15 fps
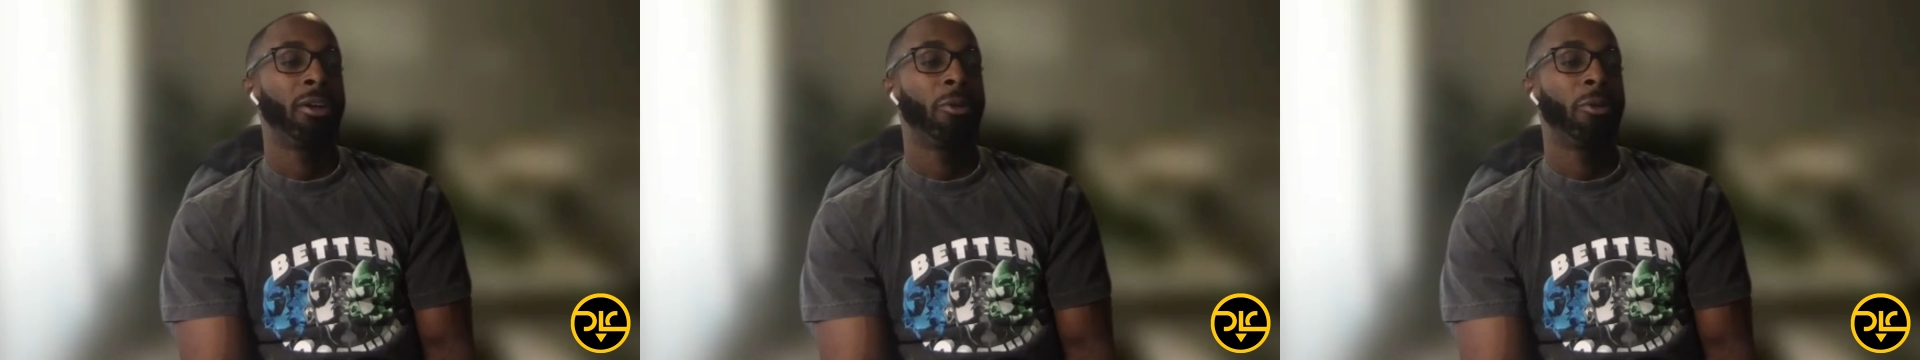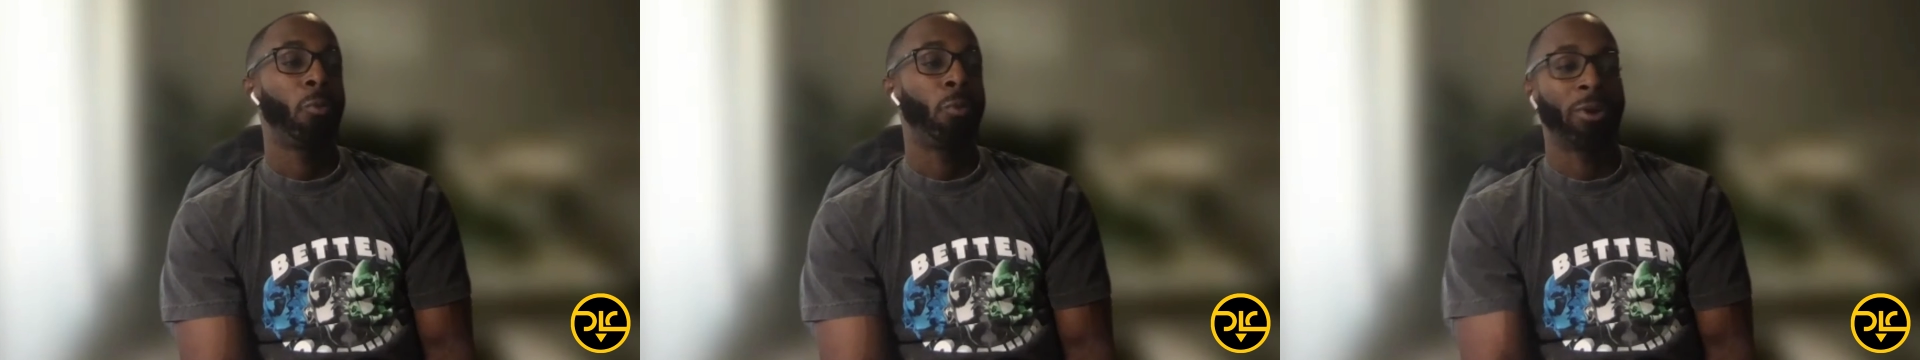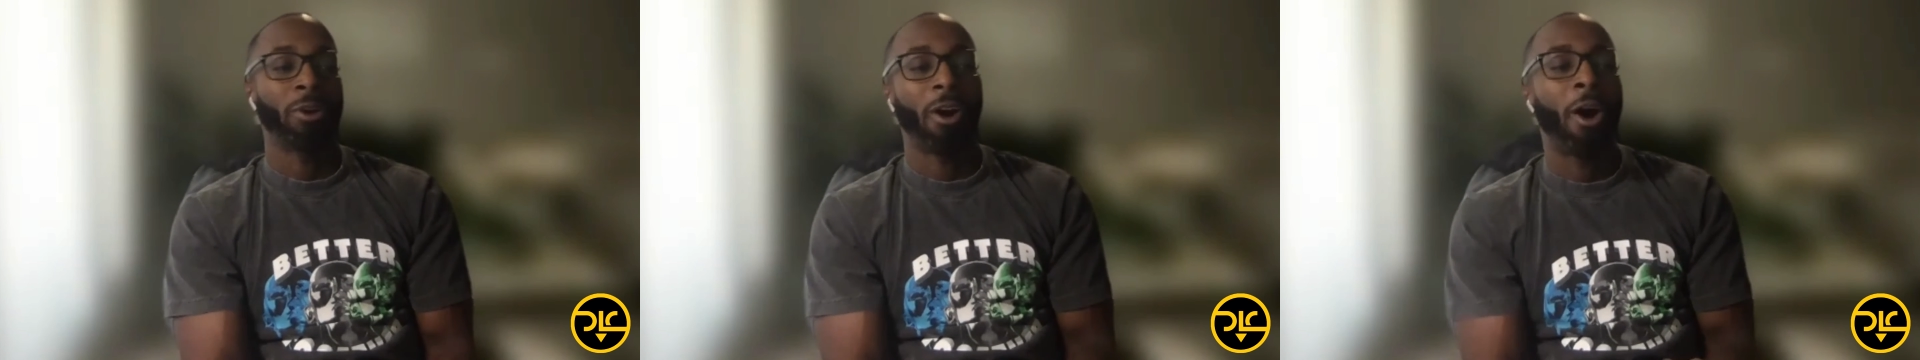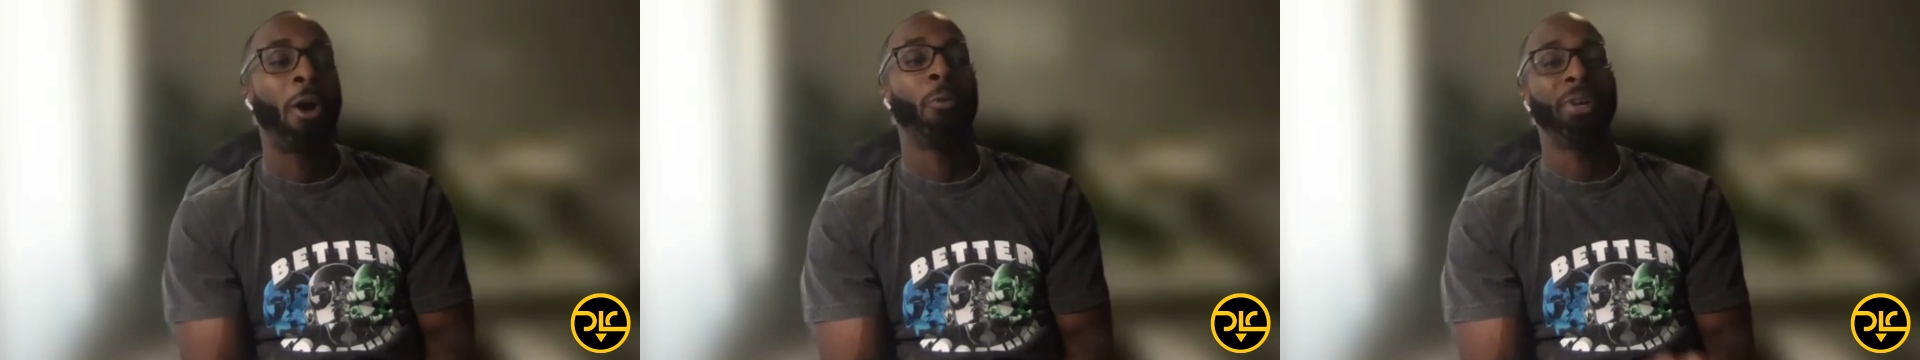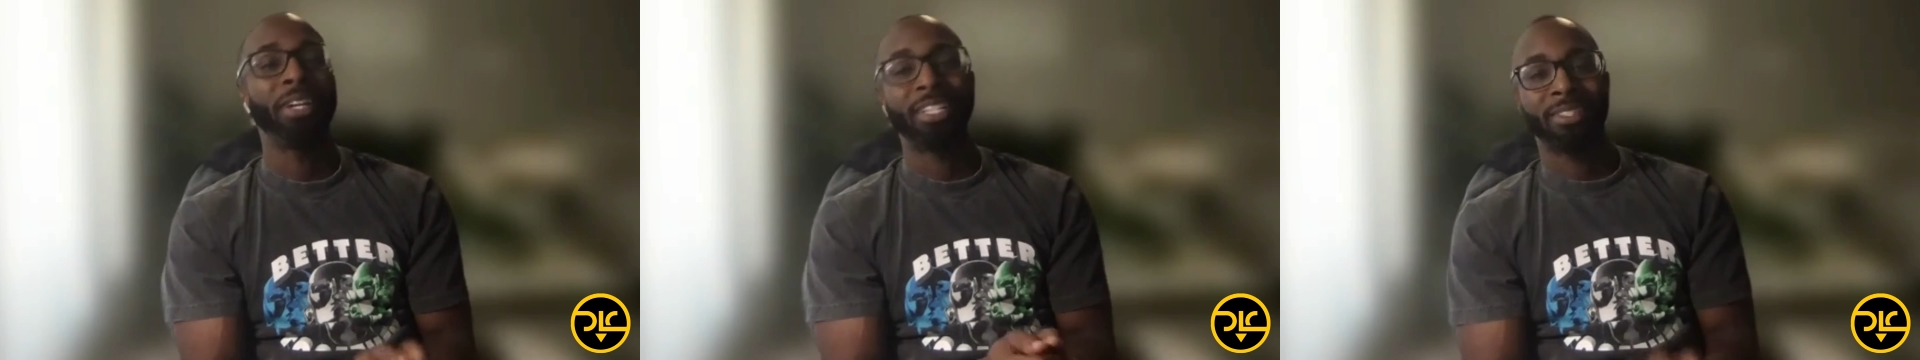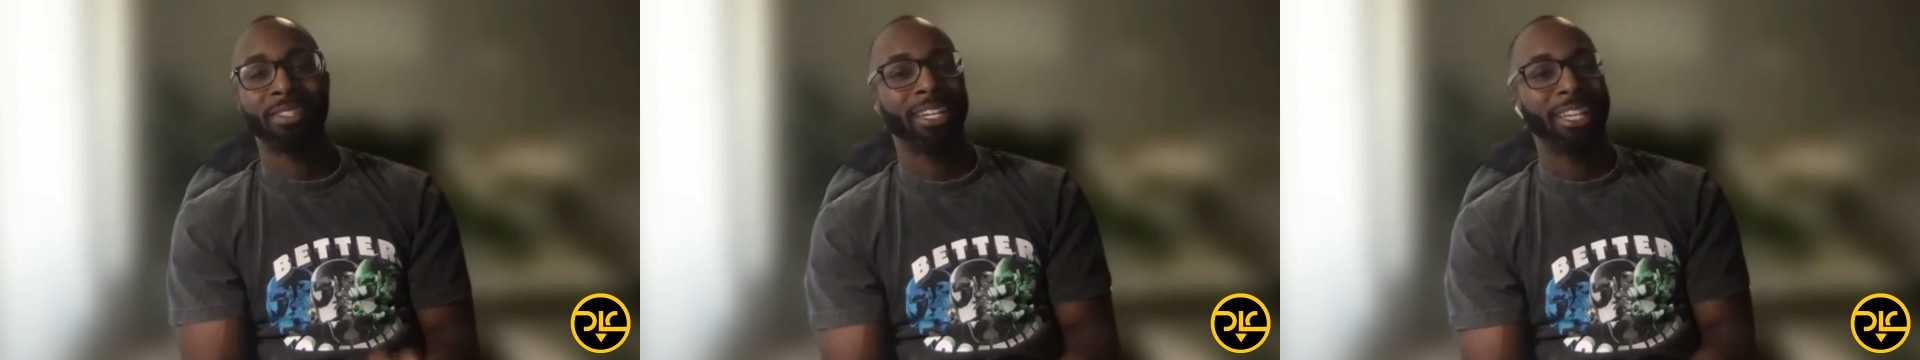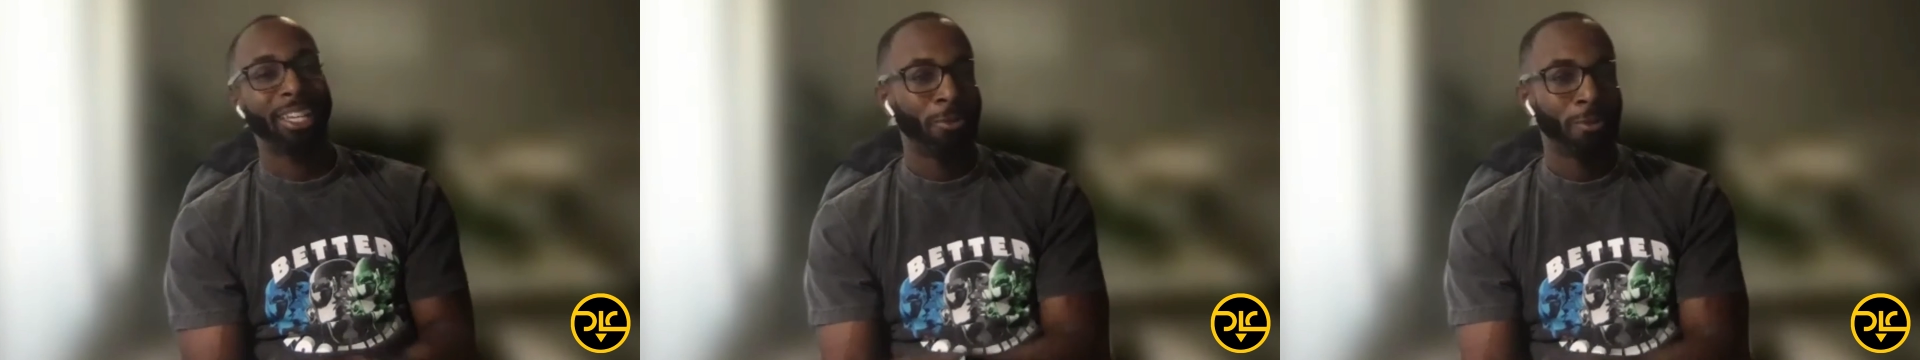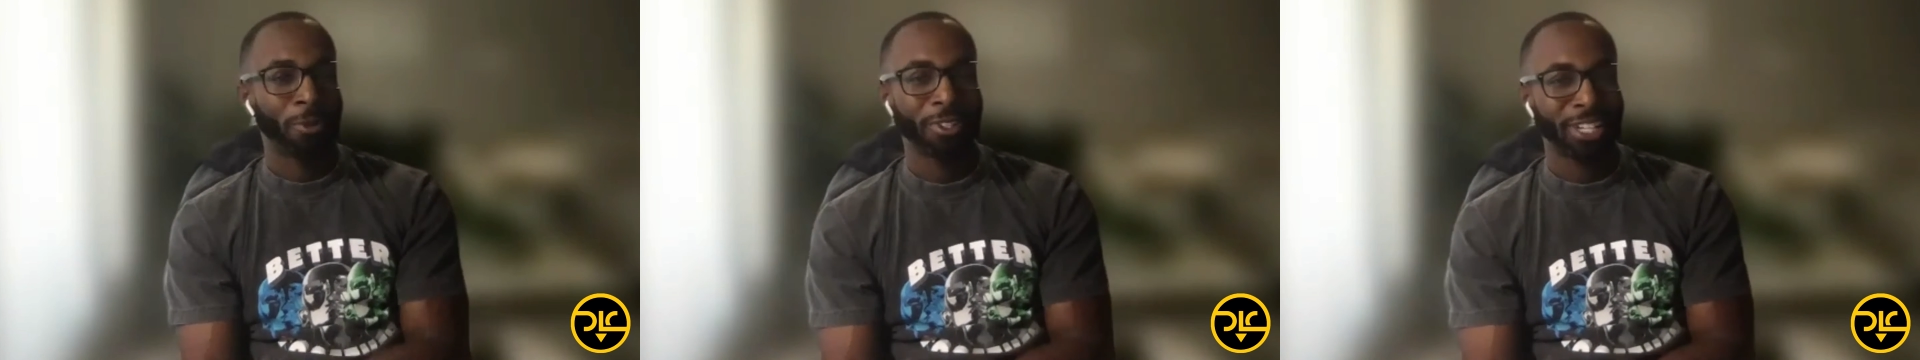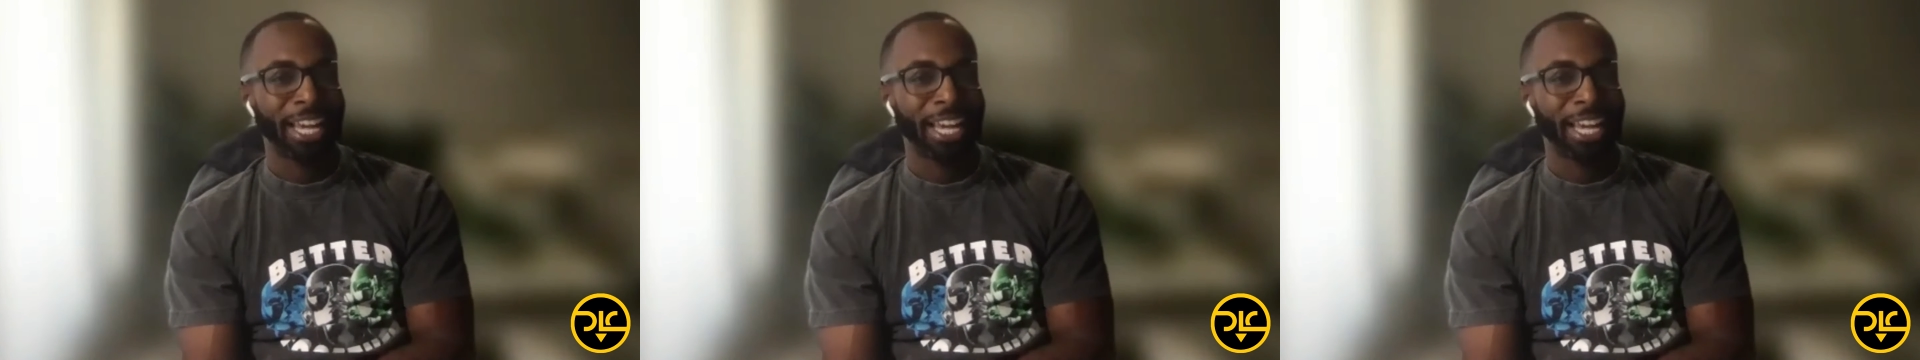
we're always thinking worst